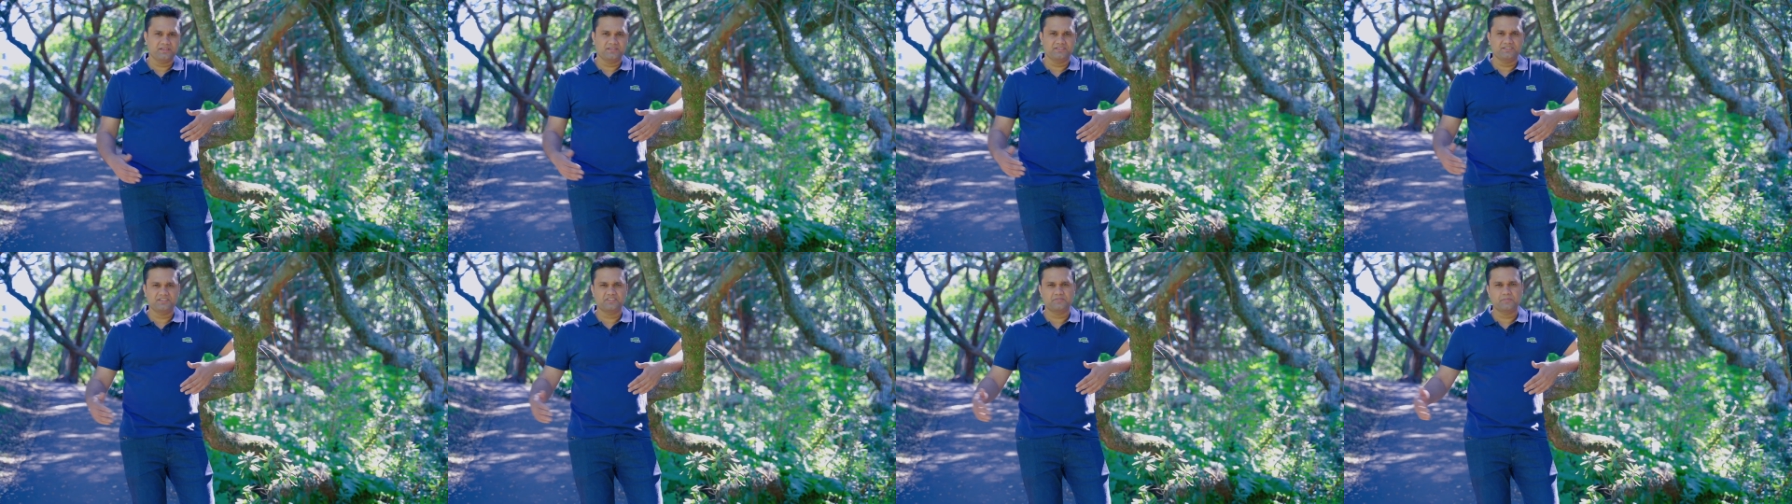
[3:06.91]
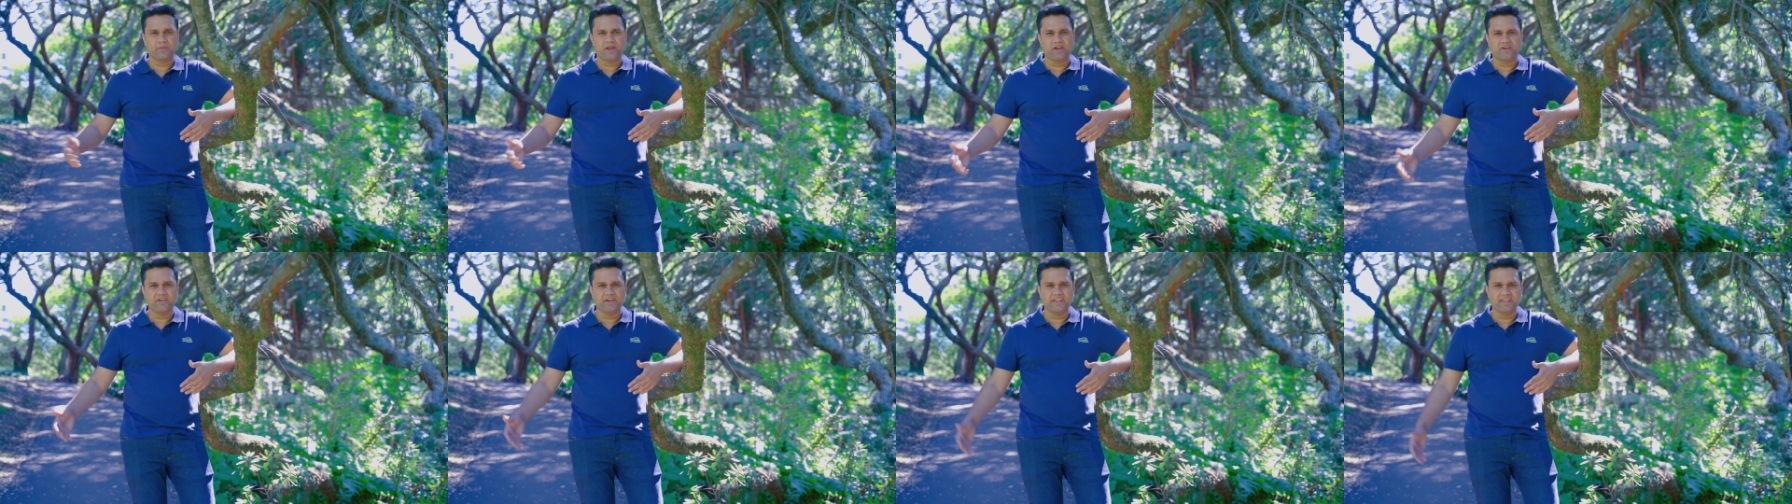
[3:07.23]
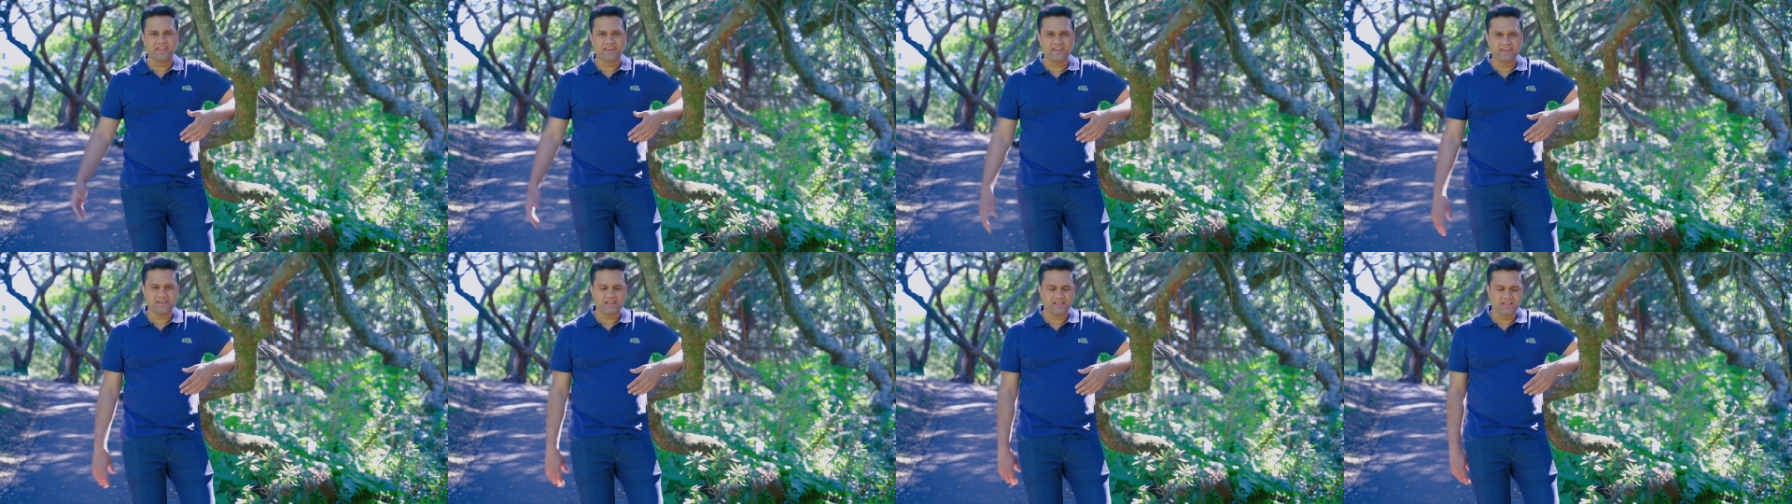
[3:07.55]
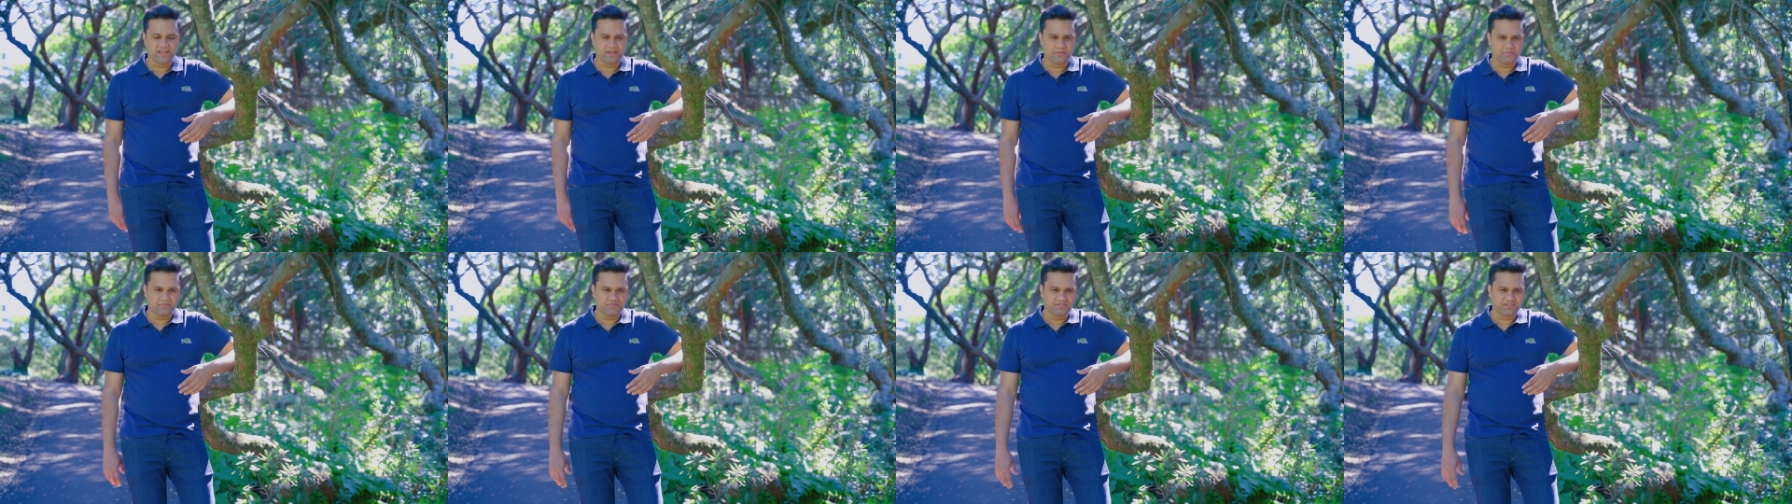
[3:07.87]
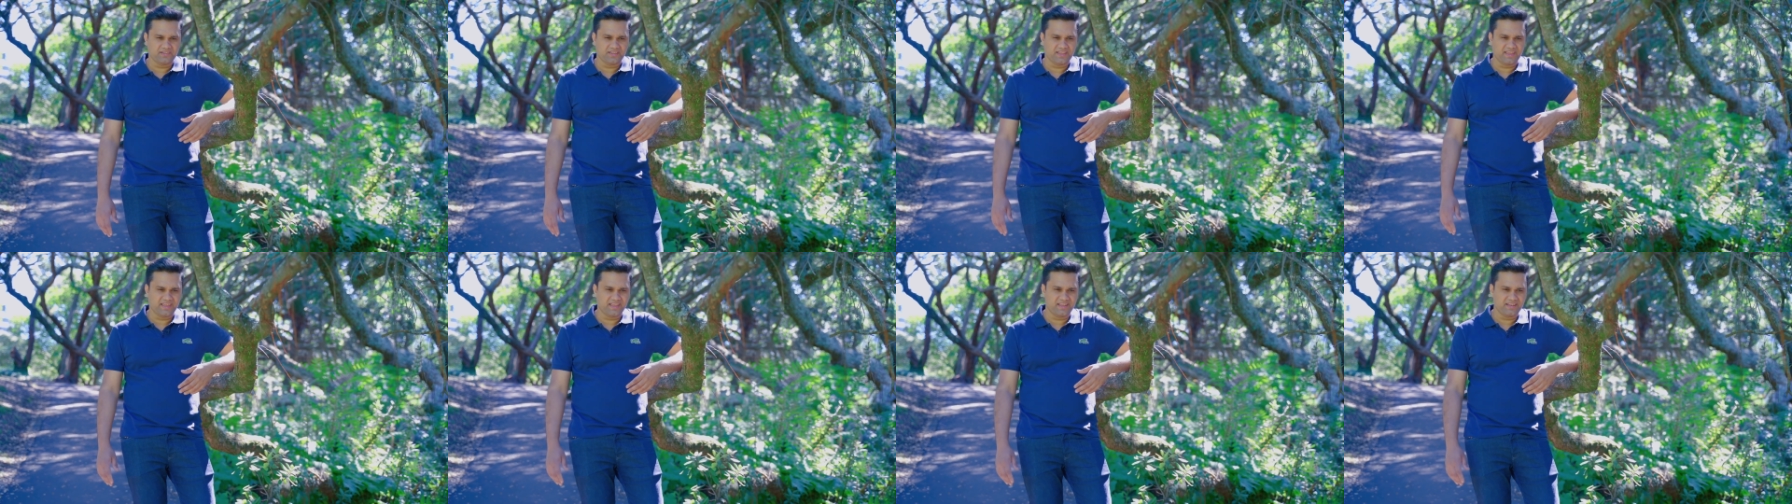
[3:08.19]
disparity in
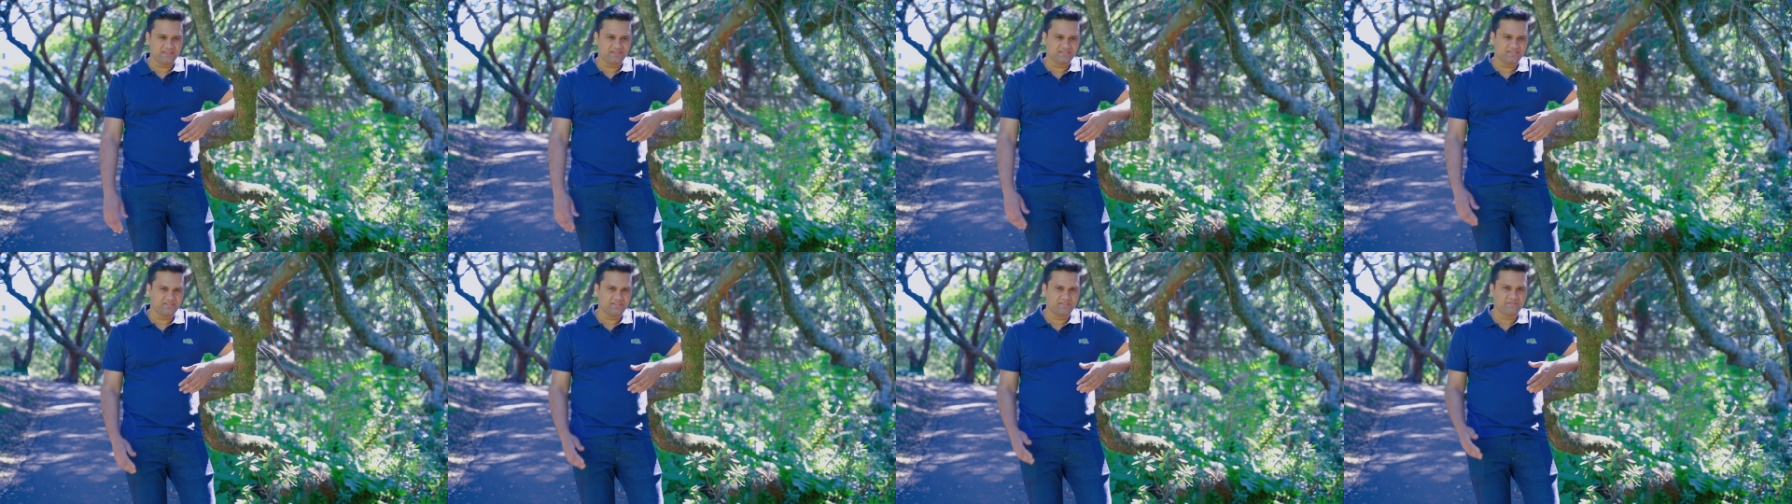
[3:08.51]
incomes and